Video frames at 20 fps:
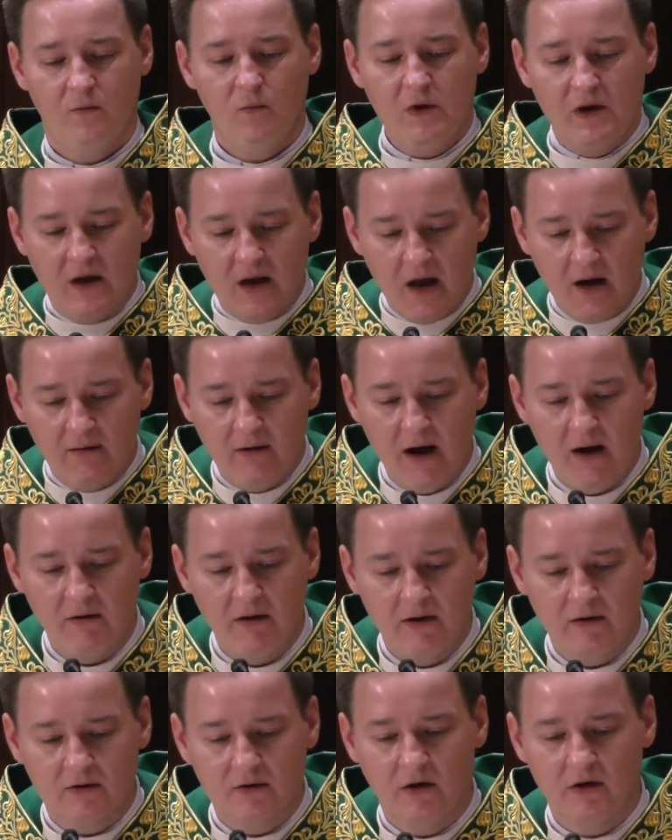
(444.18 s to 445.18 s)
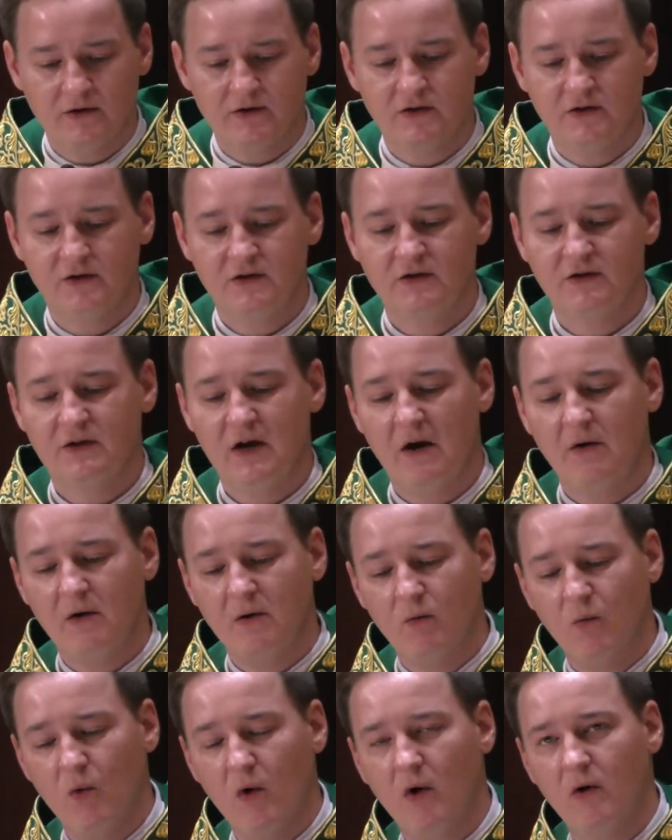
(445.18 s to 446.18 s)
We carry our crosses,
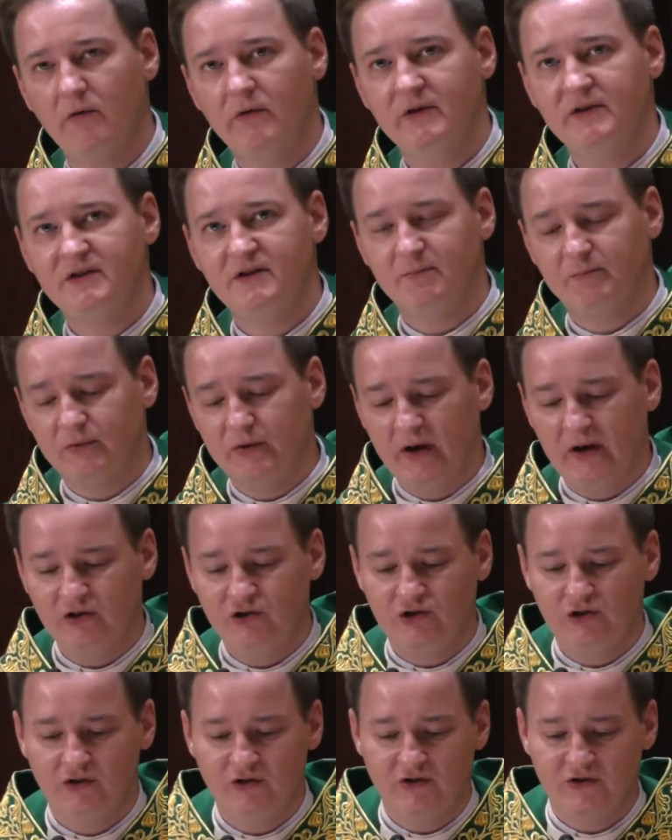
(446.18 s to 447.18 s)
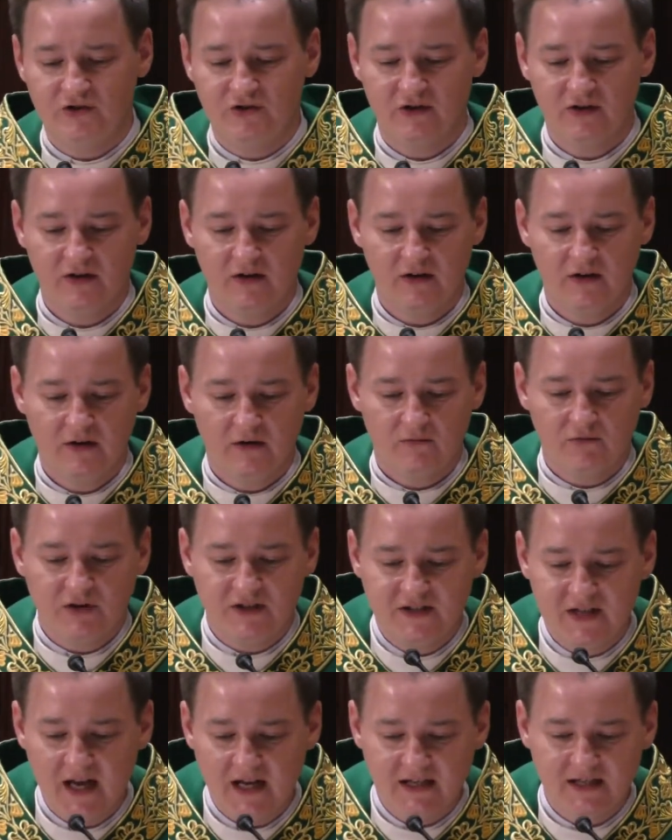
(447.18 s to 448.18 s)
our worries, pressures,
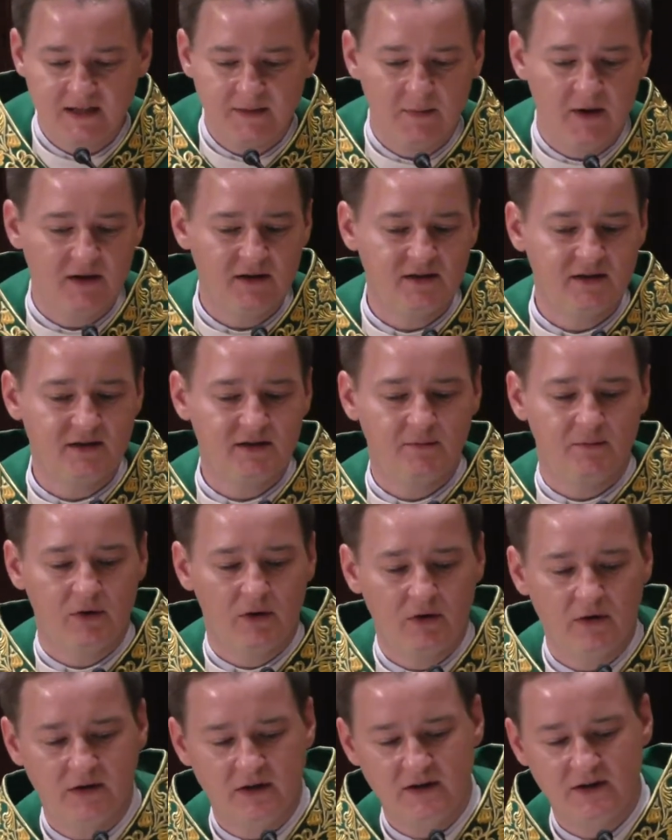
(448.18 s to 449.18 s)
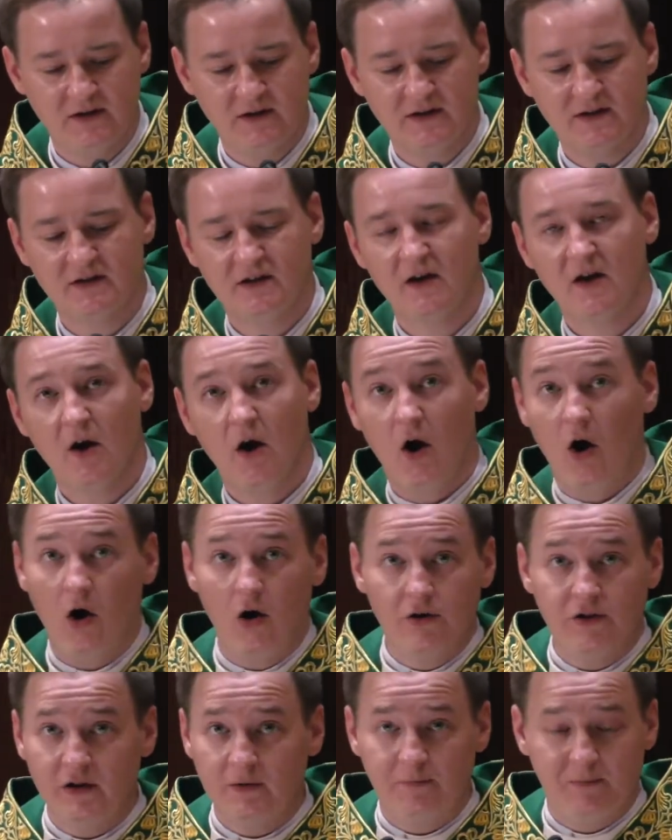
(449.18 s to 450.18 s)
resentments, burdens,
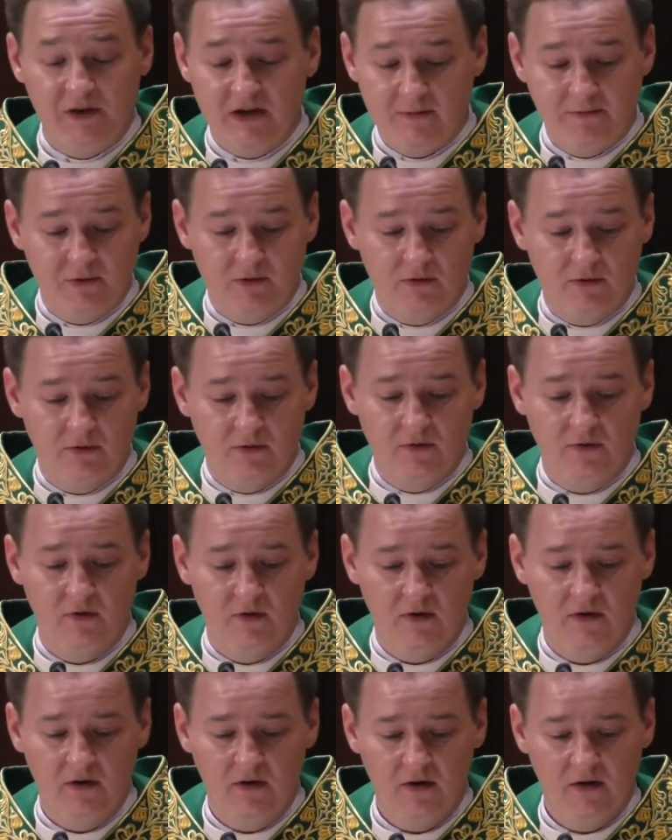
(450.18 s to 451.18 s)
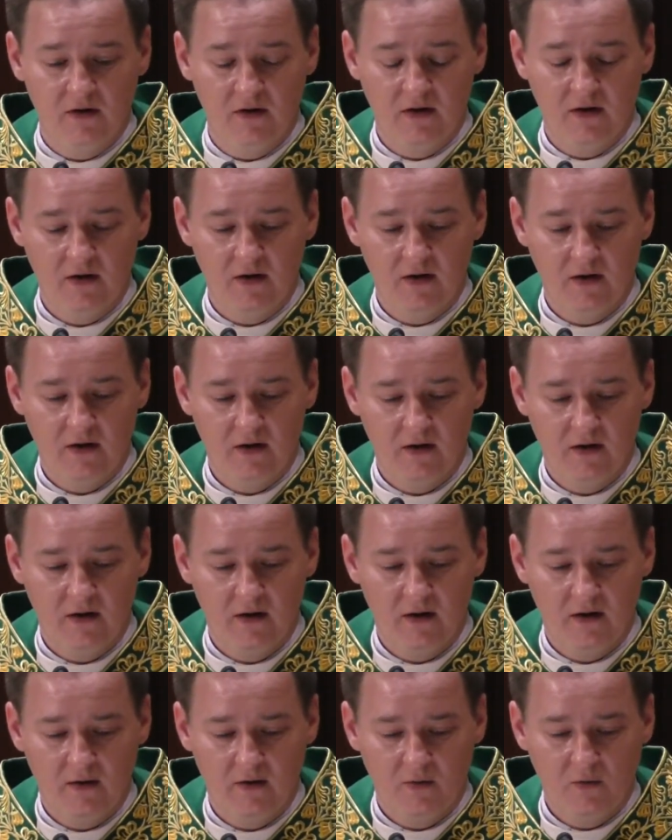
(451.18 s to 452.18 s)
other people.
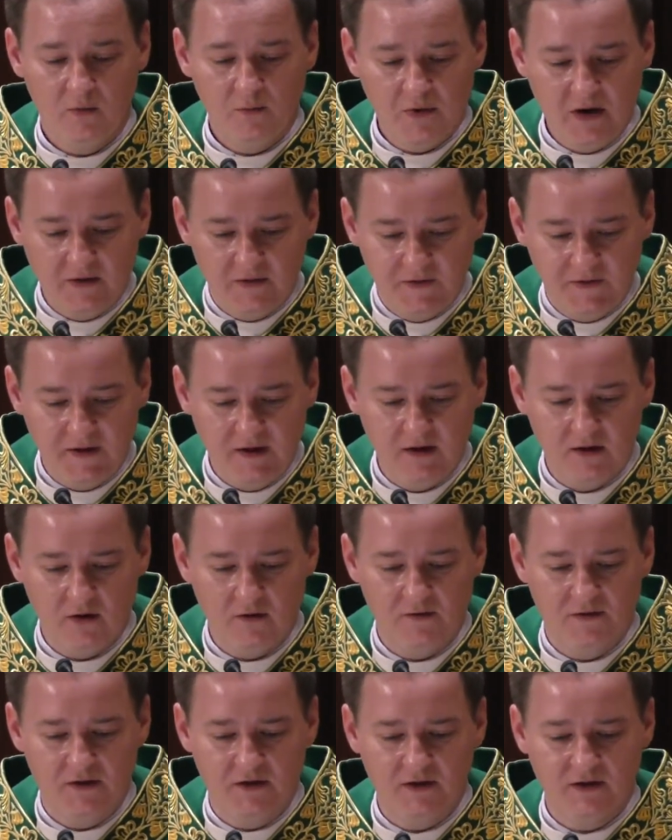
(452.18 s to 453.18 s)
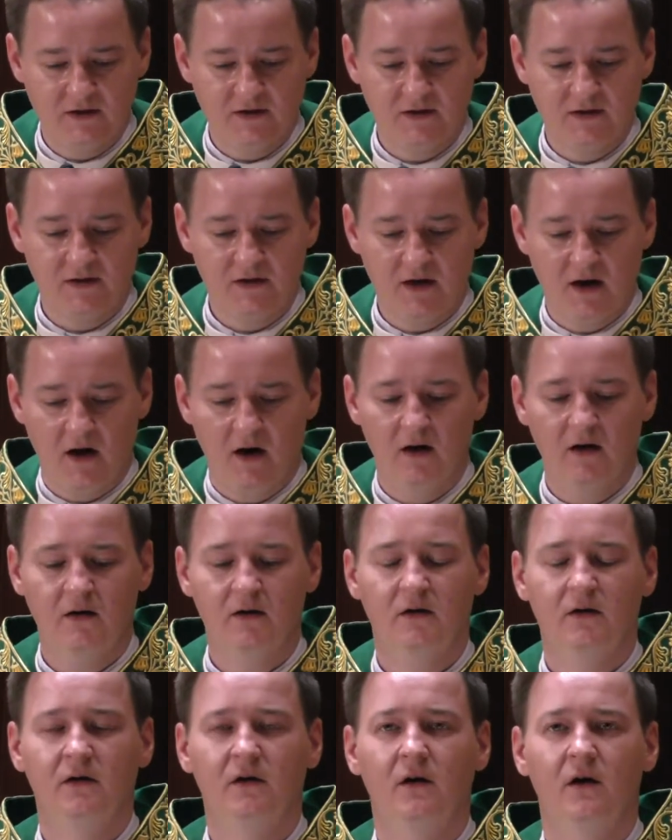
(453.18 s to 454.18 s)
We may think of this
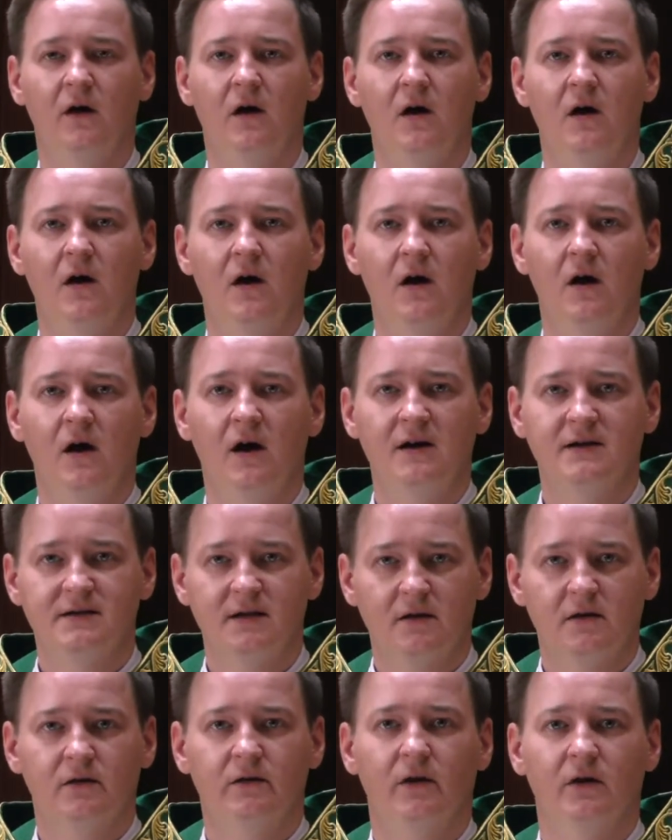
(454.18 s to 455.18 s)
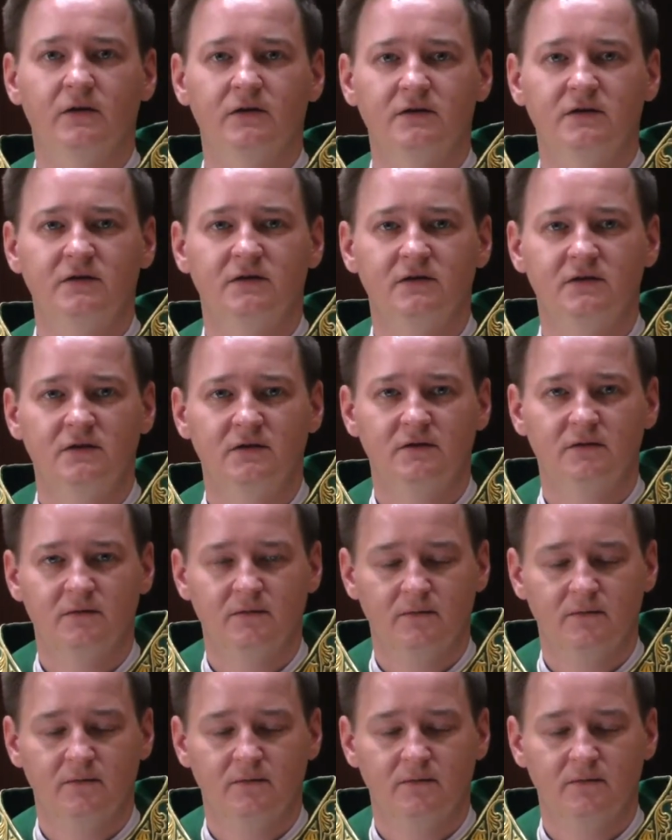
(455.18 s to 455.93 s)
cargo as a cross.